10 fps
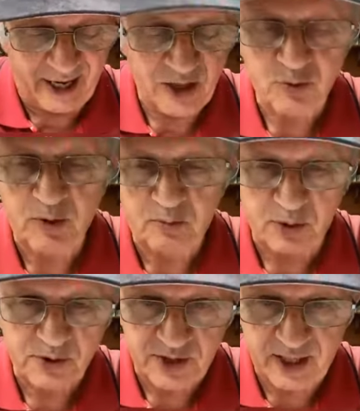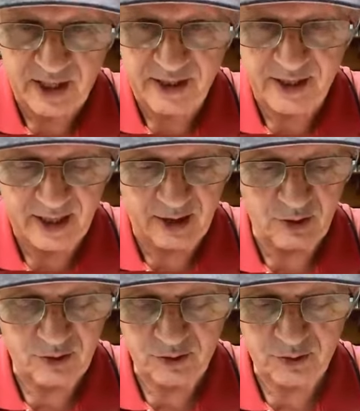as we proceed, uh,
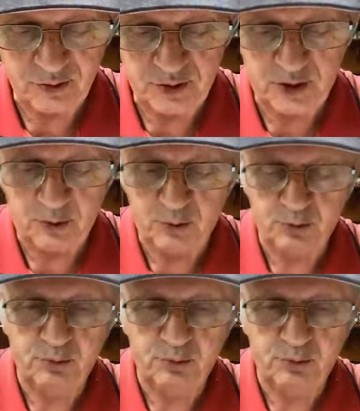you know,